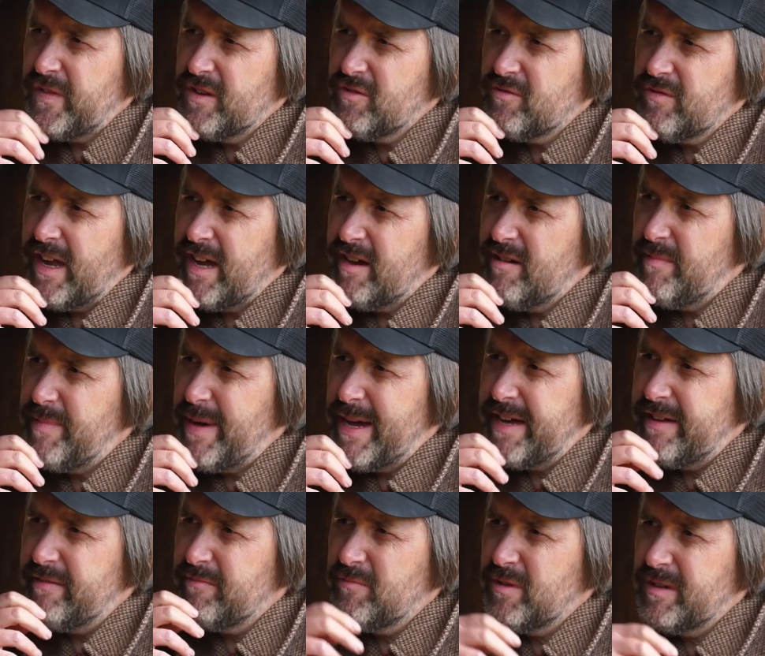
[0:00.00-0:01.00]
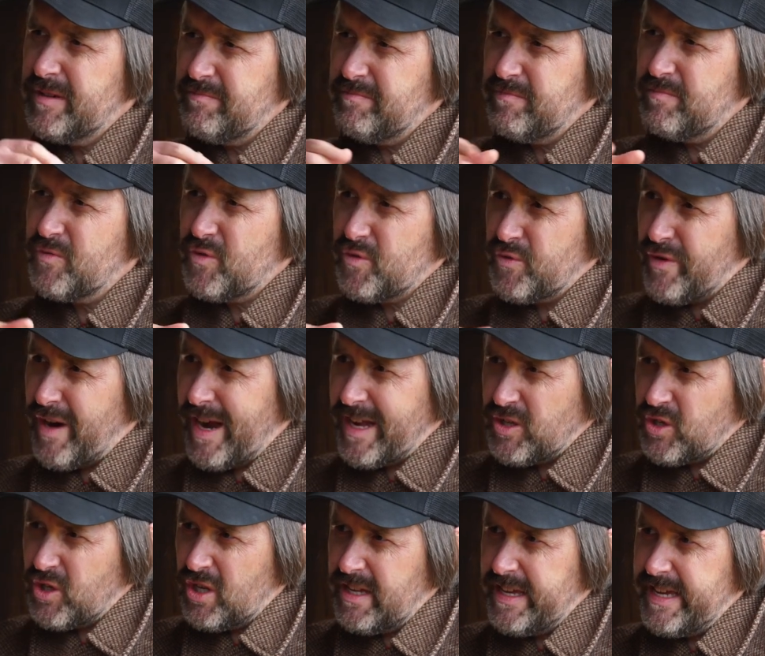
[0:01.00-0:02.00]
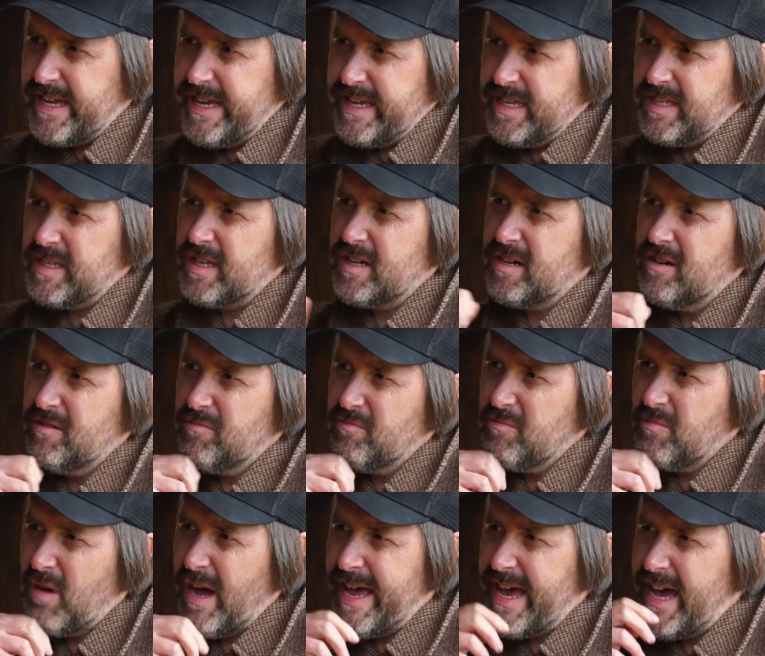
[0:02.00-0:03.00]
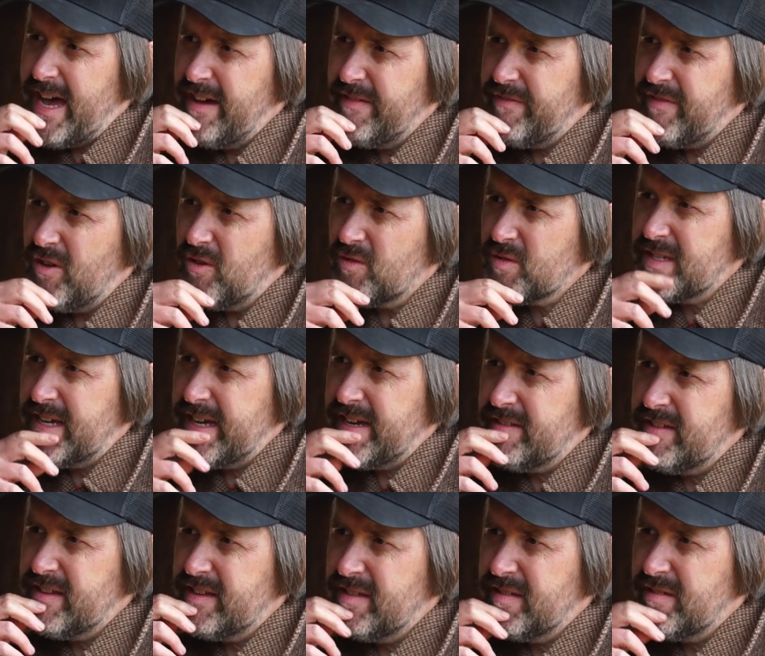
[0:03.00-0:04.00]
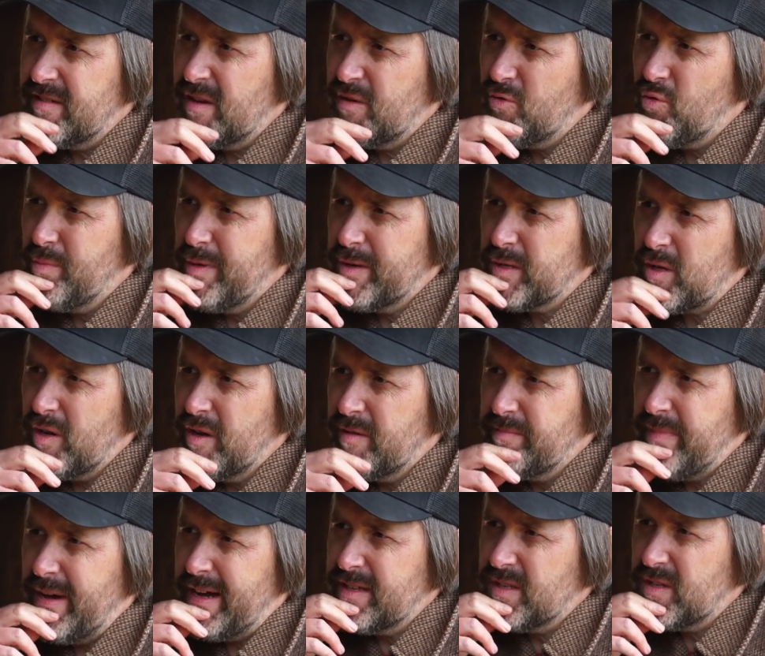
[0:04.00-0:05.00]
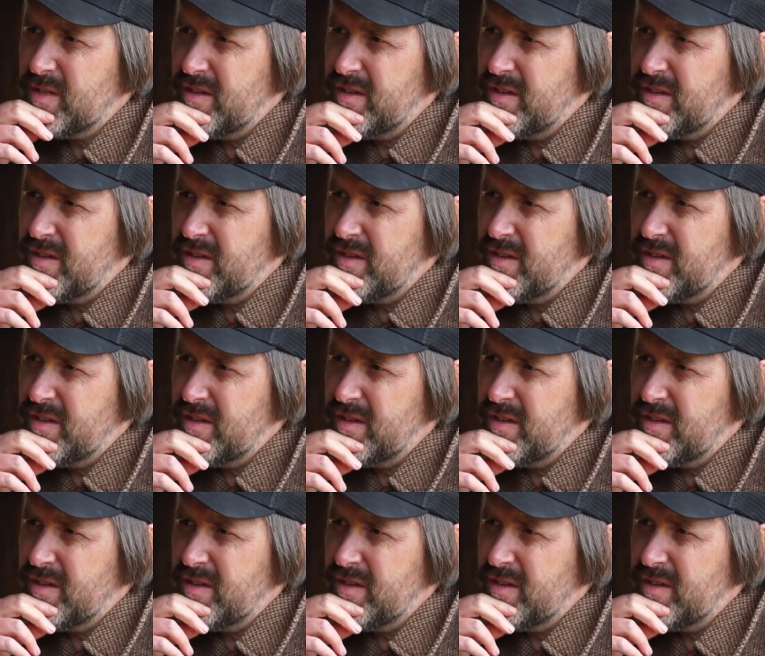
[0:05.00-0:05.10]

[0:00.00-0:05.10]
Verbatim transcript: feel now about we're gradually easing our way out of lockdown and almost going back